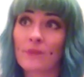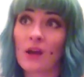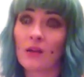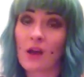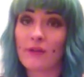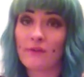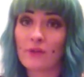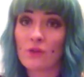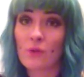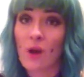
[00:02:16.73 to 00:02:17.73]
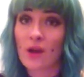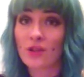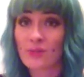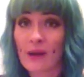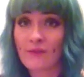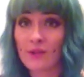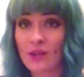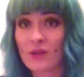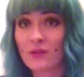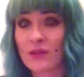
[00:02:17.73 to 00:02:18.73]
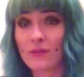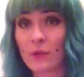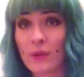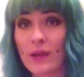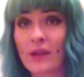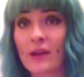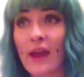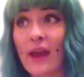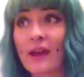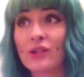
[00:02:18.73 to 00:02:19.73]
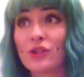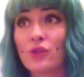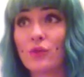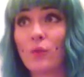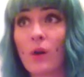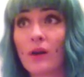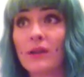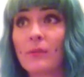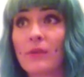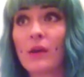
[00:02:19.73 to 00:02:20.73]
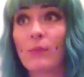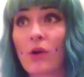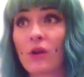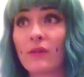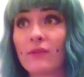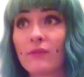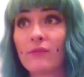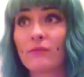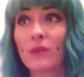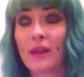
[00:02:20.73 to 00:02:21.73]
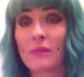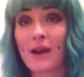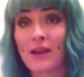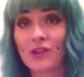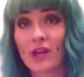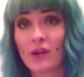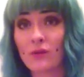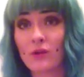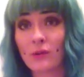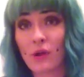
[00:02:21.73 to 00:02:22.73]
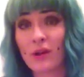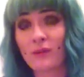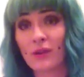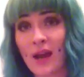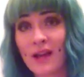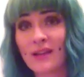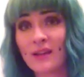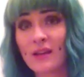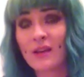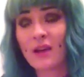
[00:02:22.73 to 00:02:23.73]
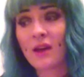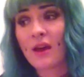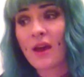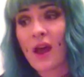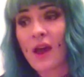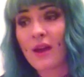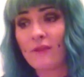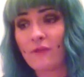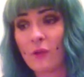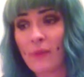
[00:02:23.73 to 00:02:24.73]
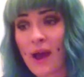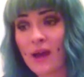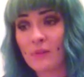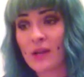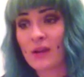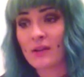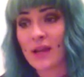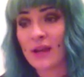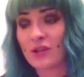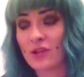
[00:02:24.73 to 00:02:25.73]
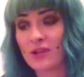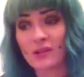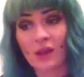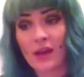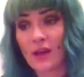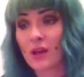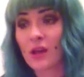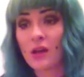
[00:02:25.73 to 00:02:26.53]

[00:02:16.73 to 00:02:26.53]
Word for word: a lot of you watched my videos every week, and you wanted to be a part of like my channel and a part of what I did, and I feel bad because I just like,